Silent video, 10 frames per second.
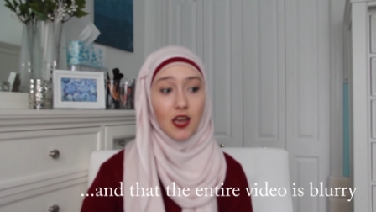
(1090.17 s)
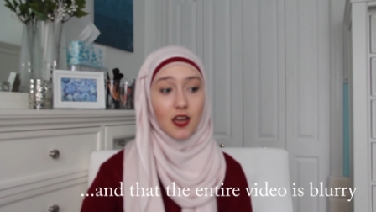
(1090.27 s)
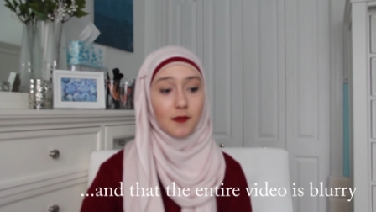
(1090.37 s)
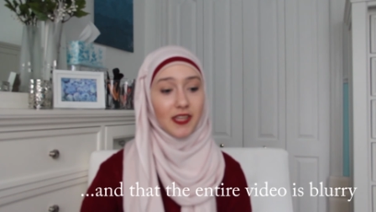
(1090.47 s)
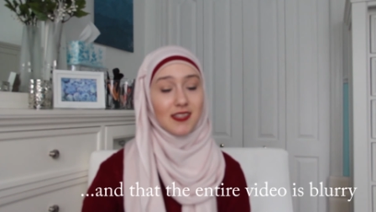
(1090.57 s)

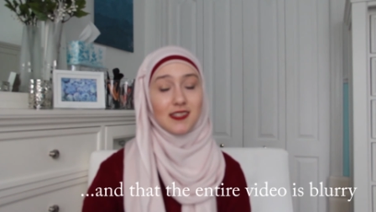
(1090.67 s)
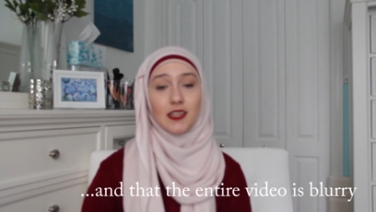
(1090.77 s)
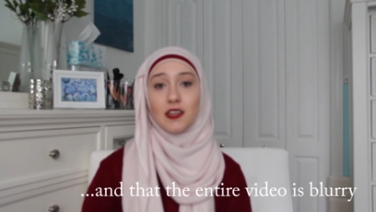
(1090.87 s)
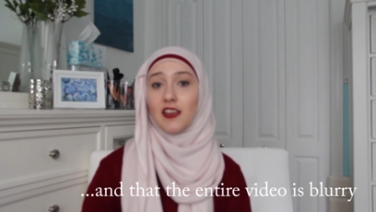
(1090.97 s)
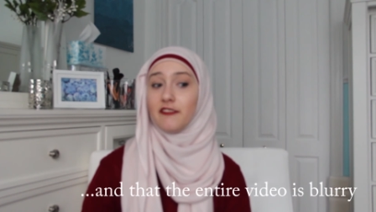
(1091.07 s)
Like I
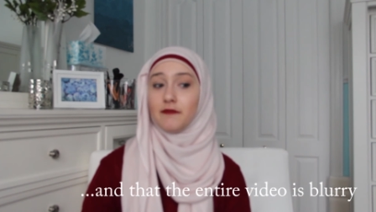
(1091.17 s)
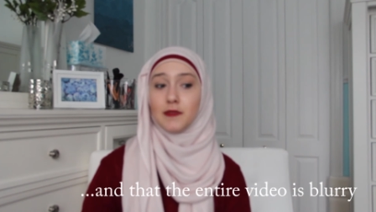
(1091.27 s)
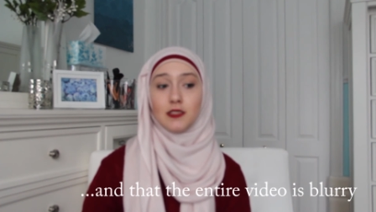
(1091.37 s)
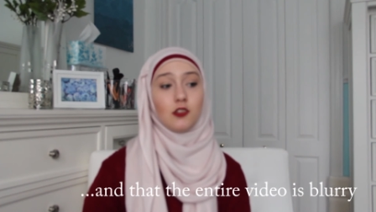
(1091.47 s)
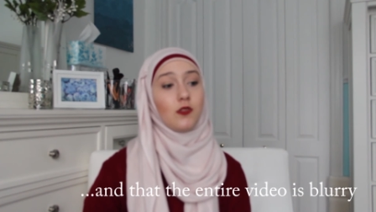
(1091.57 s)
said, I've
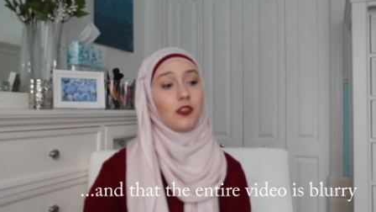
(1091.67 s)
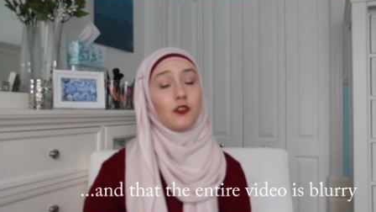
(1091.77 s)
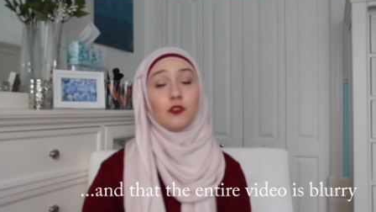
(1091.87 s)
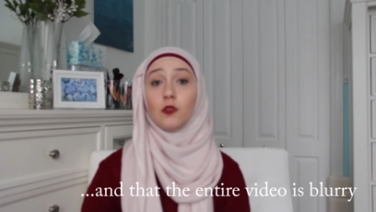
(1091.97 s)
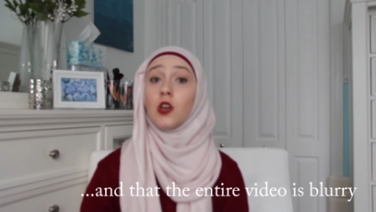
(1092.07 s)
been going
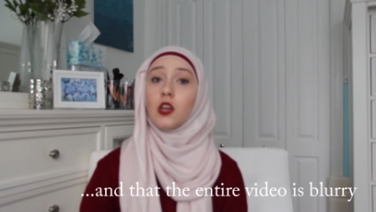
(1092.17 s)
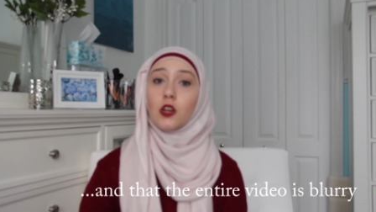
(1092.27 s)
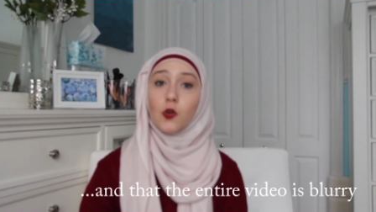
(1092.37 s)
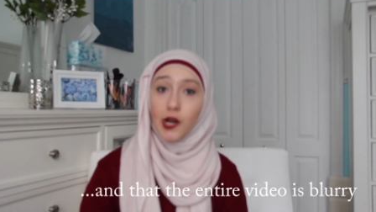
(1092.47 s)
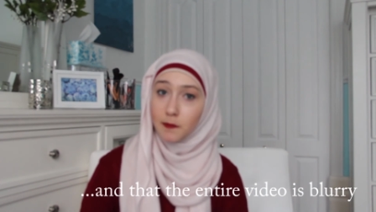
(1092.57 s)
through
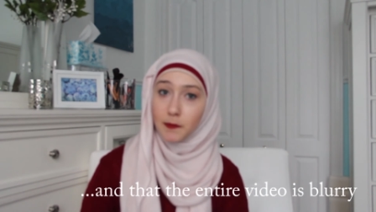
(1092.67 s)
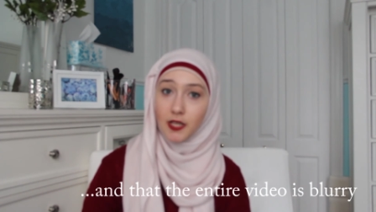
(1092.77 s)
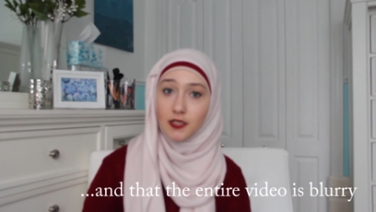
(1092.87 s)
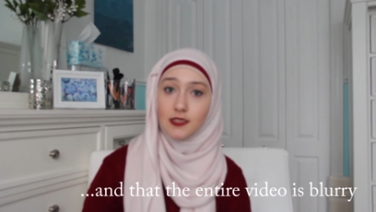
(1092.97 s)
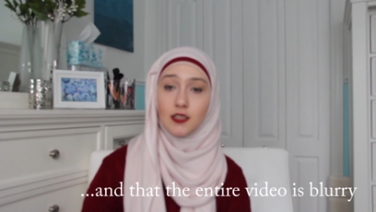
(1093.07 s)
quite a
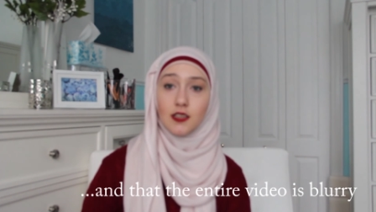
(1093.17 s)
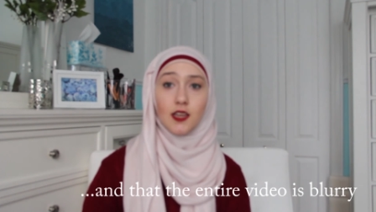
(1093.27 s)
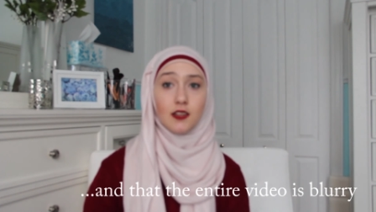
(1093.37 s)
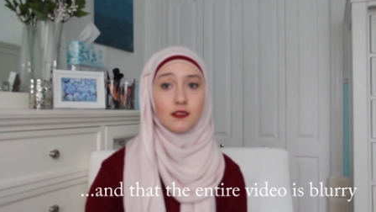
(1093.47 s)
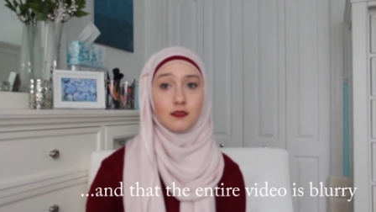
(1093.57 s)
bit
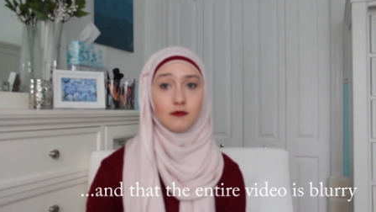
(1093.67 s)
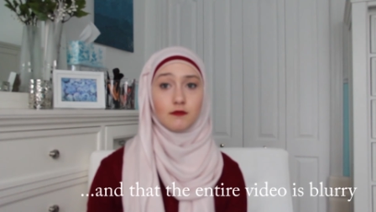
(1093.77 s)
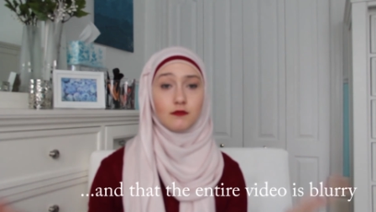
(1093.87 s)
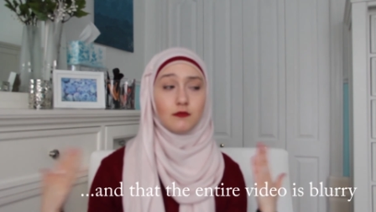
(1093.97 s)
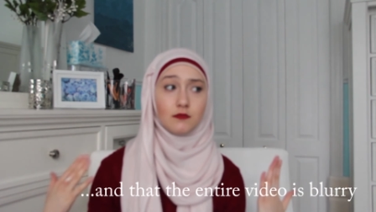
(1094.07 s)
and
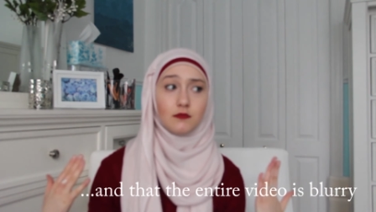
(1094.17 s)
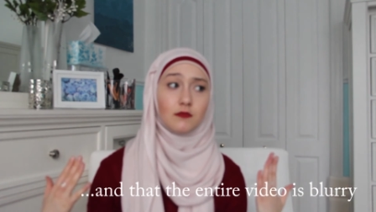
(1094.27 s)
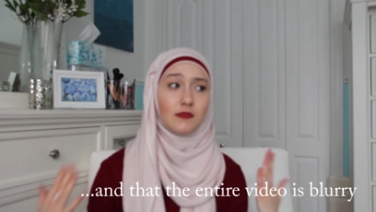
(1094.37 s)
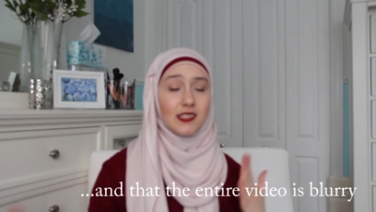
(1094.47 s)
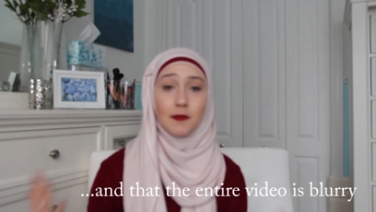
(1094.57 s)

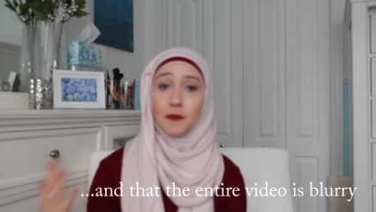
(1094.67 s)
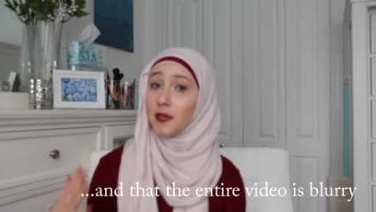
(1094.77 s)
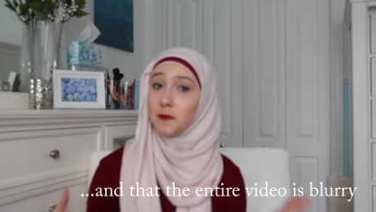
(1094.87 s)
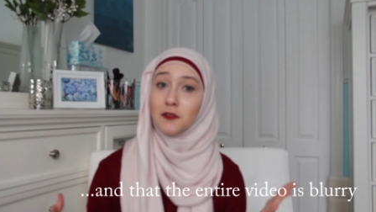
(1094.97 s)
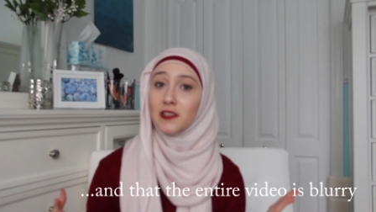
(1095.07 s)

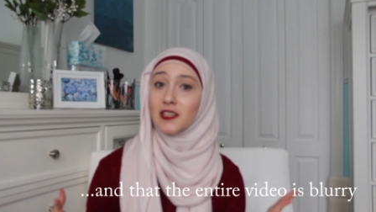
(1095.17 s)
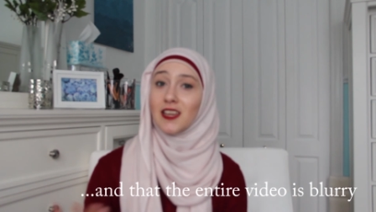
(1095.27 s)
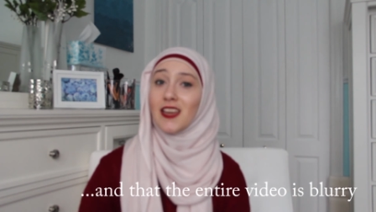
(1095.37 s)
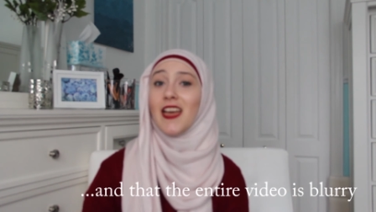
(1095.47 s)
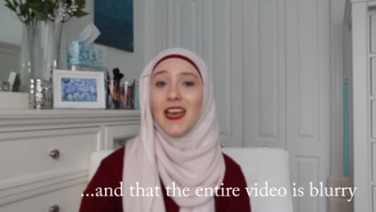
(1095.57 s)

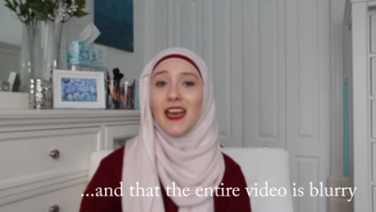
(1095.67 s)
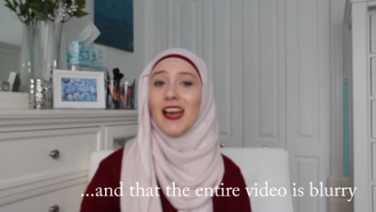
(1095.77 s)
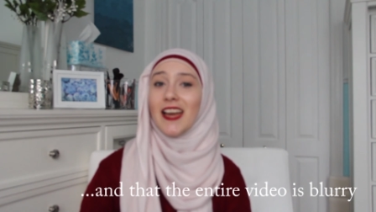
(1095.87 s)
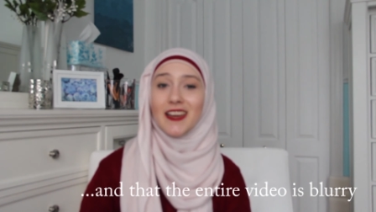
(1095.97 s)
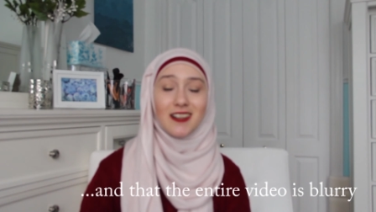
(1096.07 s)
semi-moving,
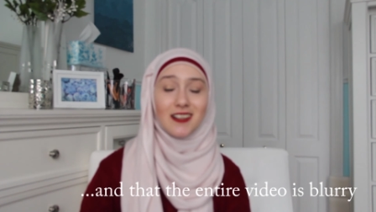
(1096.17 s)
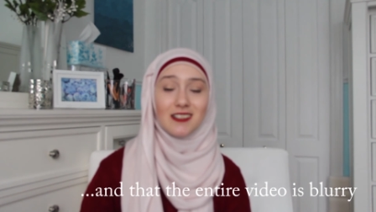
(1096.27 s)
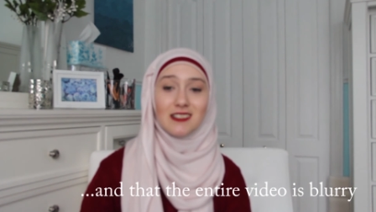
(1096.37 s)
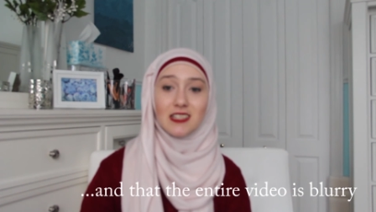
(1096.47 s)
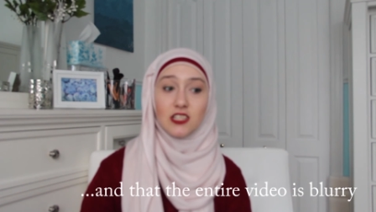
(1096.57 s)

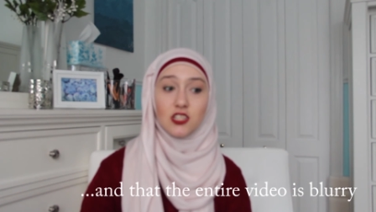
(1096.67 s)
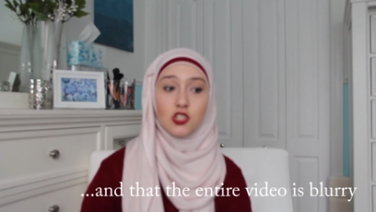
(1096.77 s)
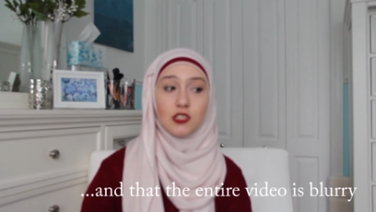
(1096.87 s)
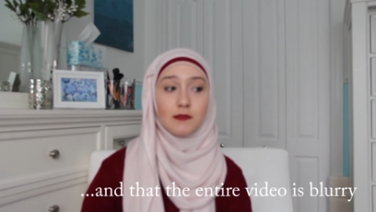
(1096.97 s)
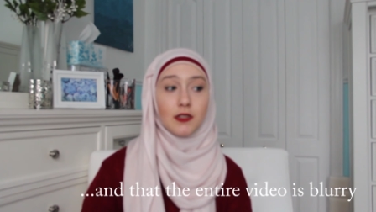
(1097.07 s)
and it's
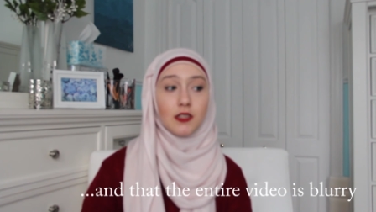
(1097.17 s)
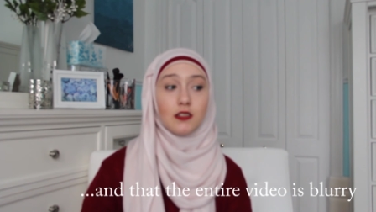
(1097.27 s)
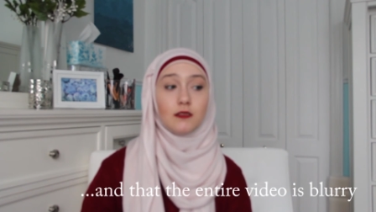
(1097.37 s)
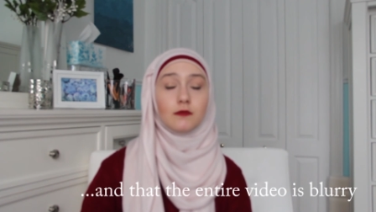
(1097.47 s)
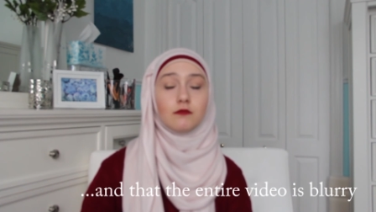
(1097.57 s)
just been
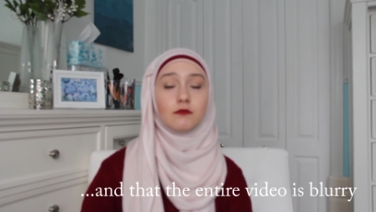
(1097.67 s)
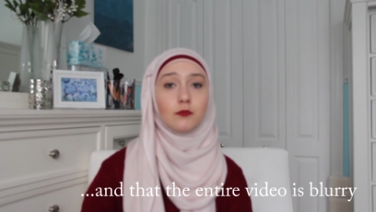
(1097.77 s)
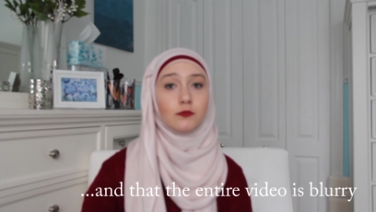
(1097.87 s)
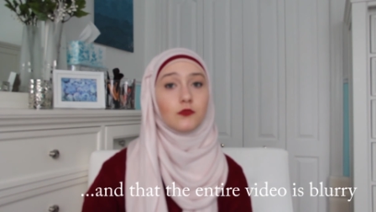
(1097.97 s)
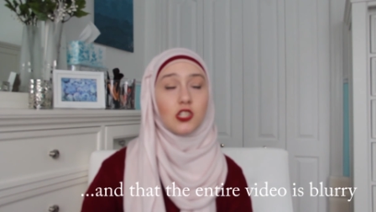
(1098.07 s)

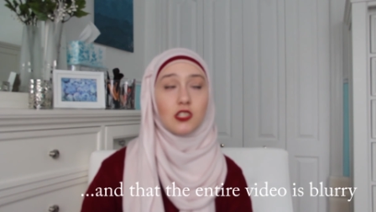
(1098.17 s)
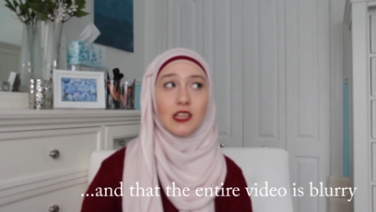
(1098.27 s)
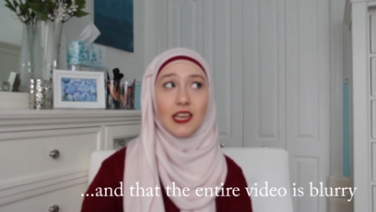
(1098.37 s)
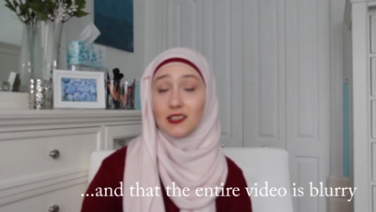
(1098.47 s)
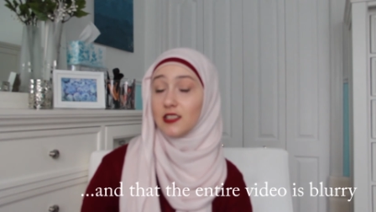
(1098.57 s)
a
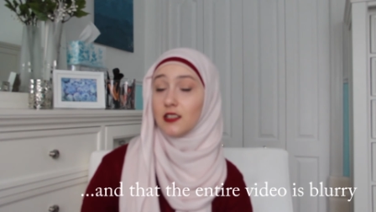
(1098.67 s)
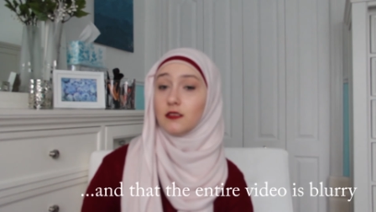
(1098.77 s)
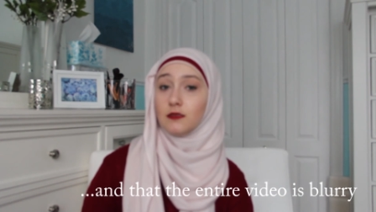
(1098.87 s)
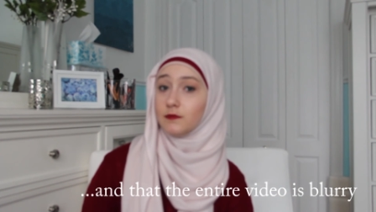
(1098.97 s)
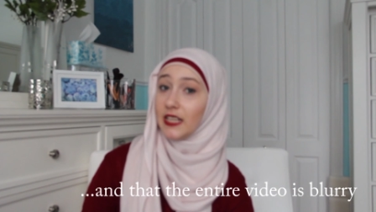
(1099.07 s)
hectic
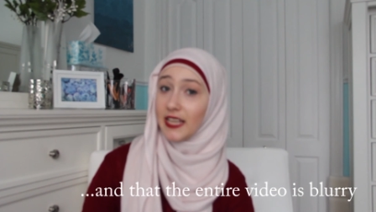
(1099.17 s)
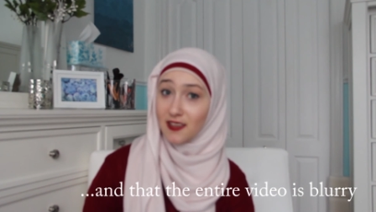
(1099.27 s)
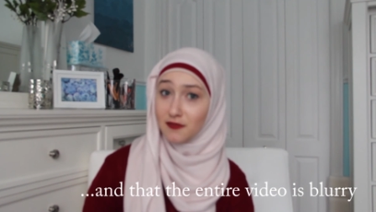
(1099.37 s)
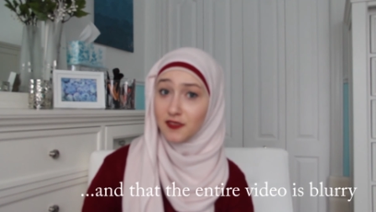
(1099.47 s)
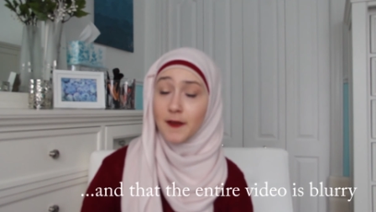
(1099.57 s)

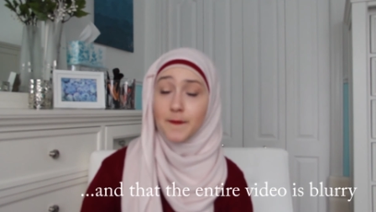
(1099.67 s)
life.